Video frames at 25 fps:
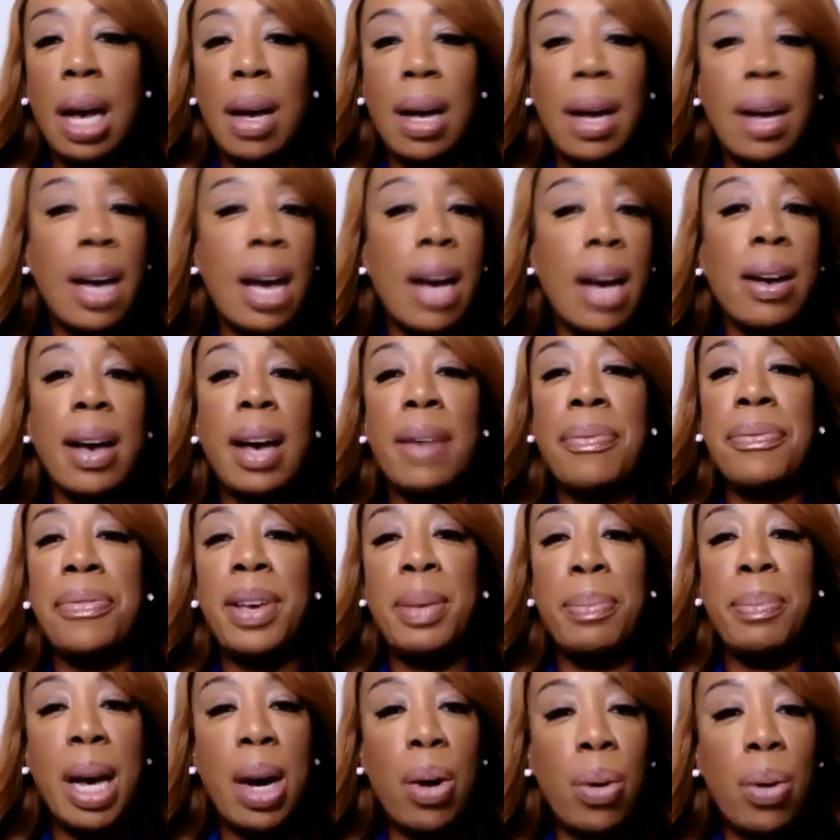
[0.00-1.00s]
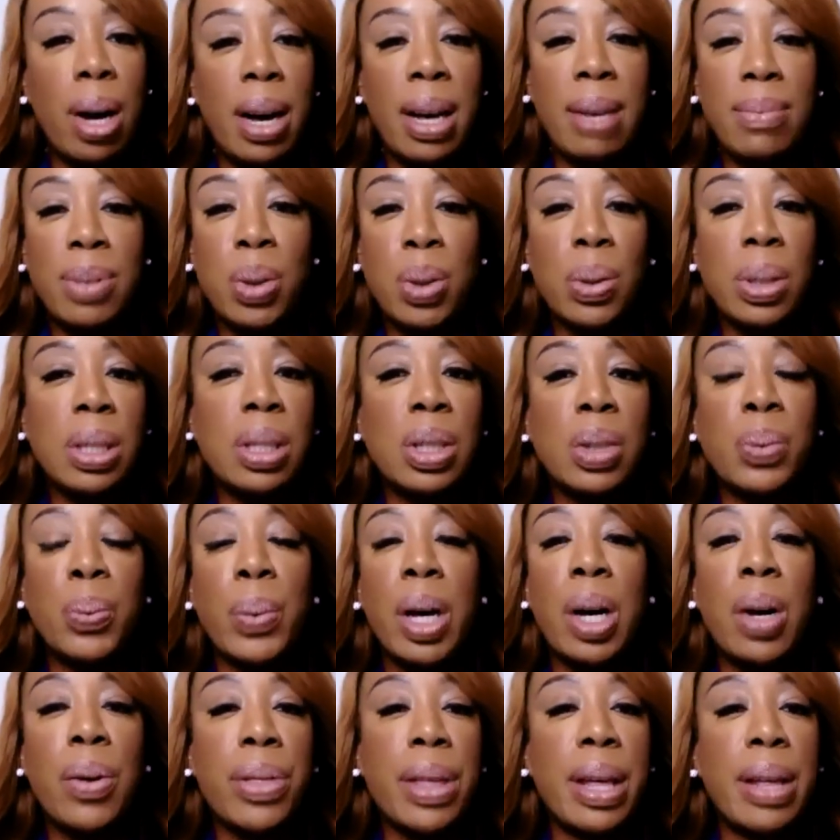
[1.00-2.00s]
a female, I have daughters as
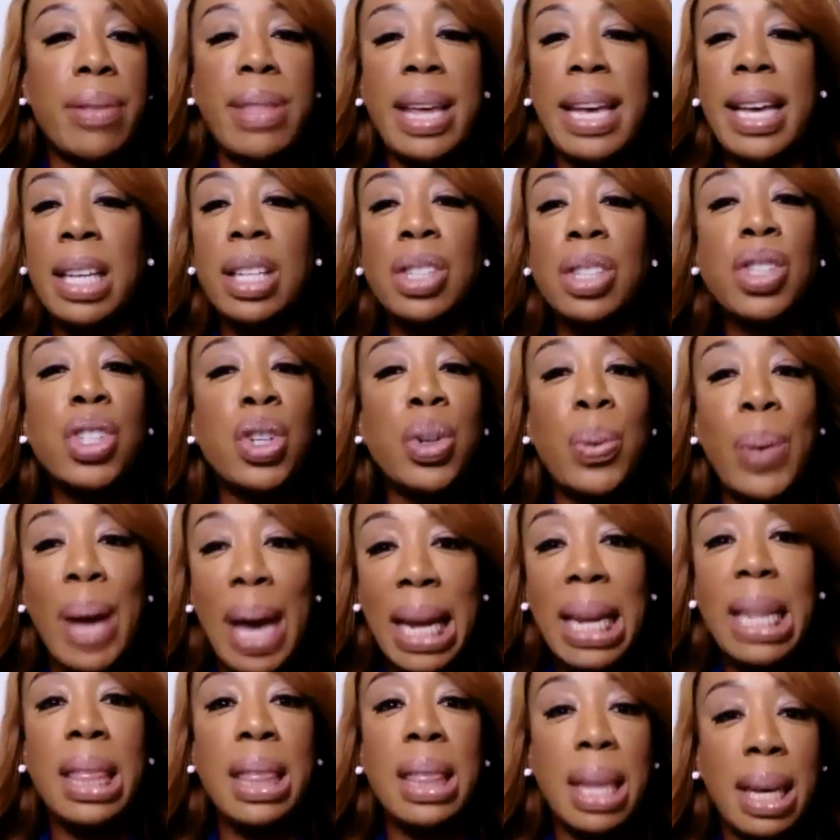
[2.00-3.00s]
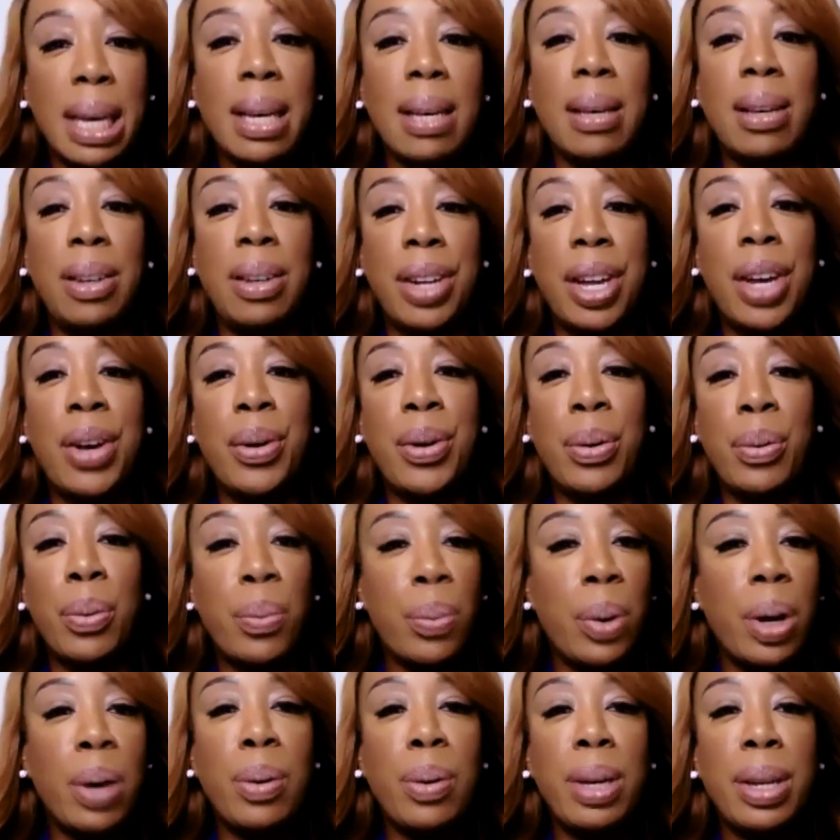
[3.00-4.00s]
well, that they can do anything,
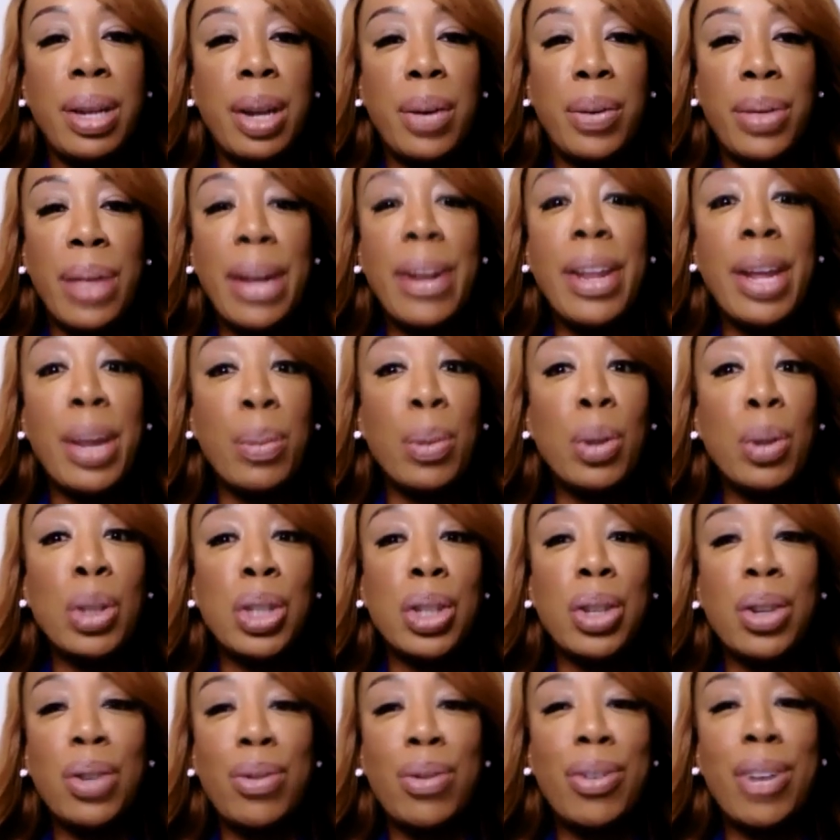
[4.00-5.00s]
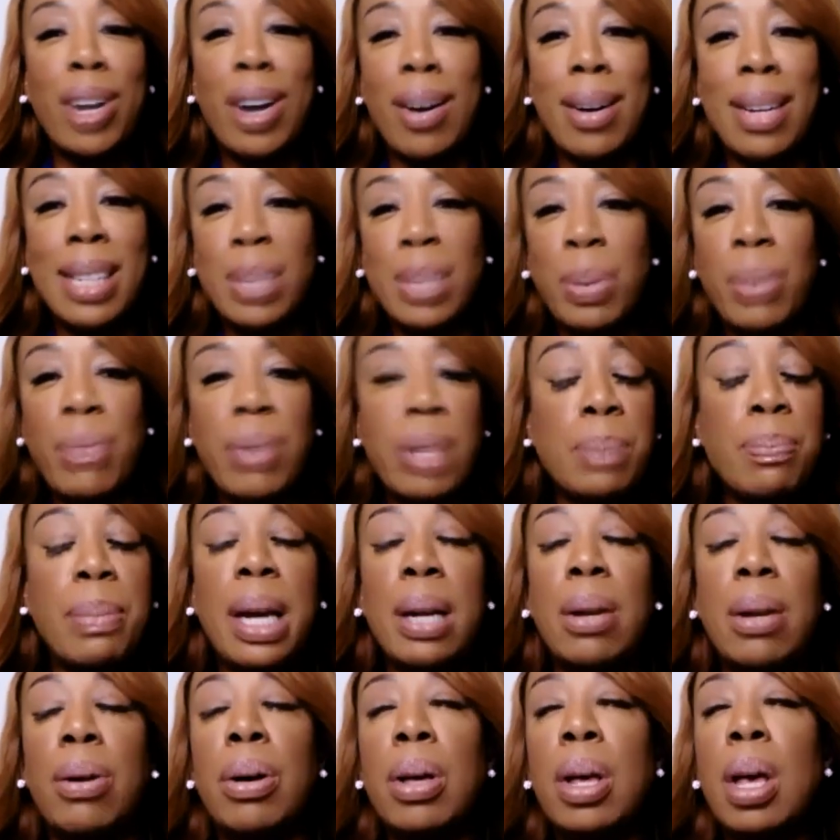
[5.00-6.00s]
that they want to, regardless of whether it's
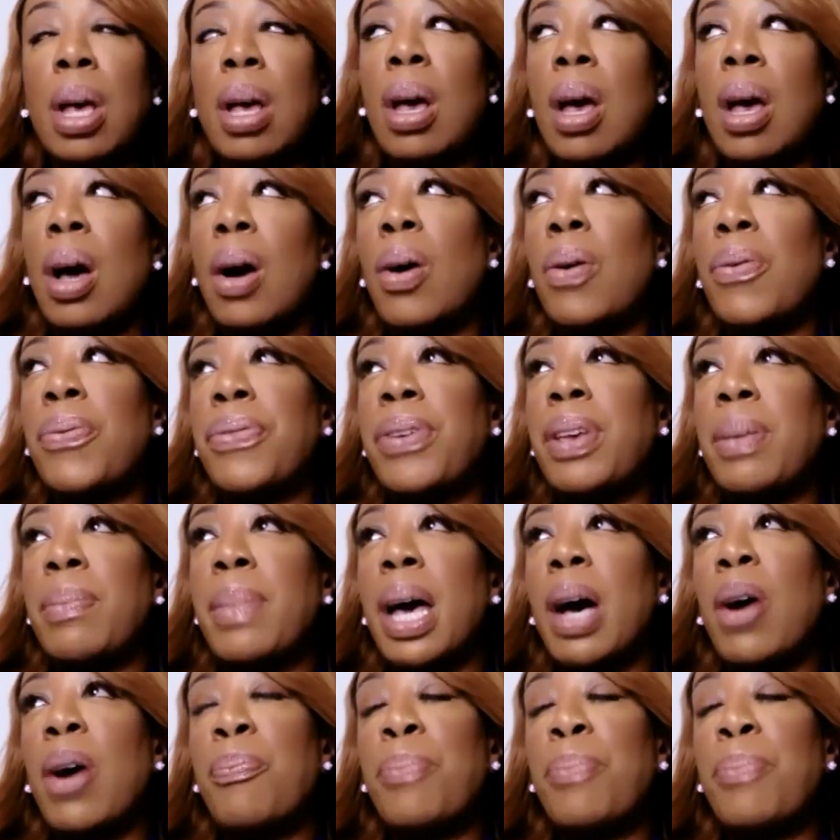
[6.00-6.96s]
male or female.